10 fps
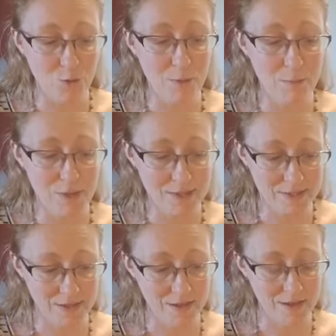
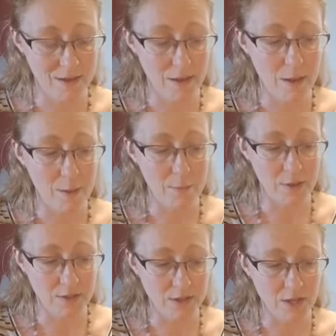busy
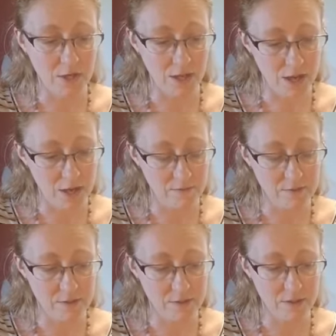building our
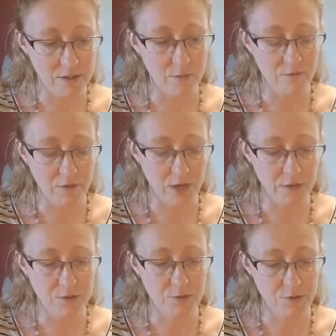lives that we forget
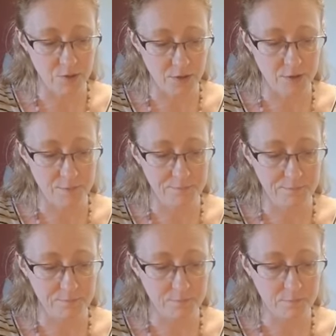to enjoy them.
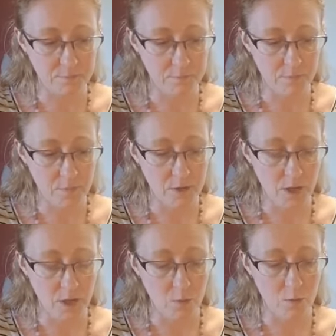
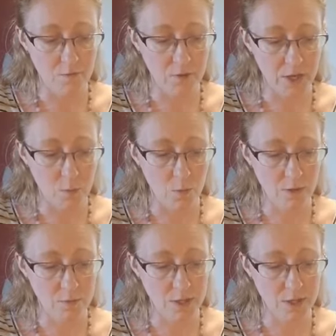We forget why
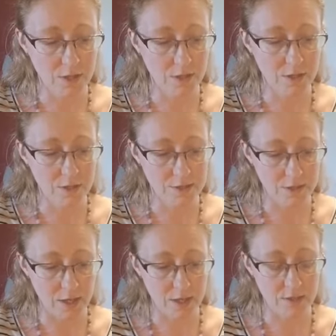we
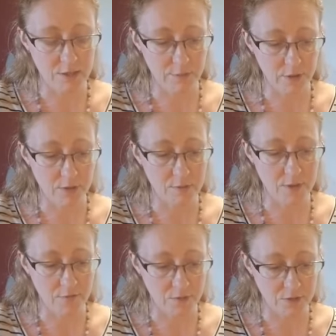decided to build them in
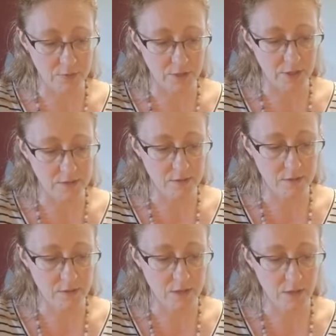the first place.
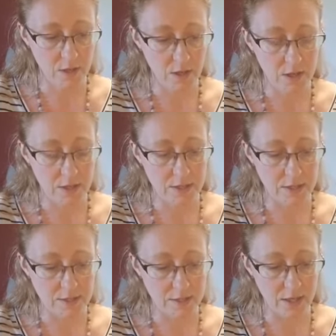
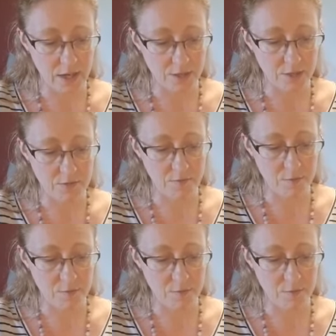Disconnection from the